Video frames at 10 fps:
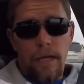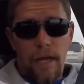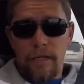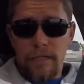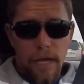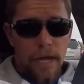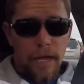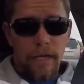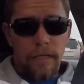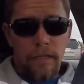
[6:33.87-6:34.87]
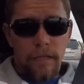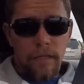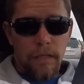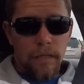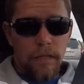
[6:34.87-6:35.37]
SI,
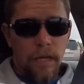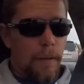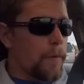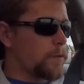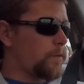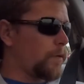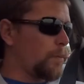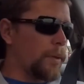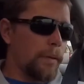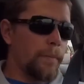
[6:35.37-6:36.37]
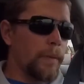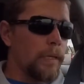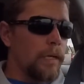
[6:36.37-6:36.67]
high pressure fuel pump.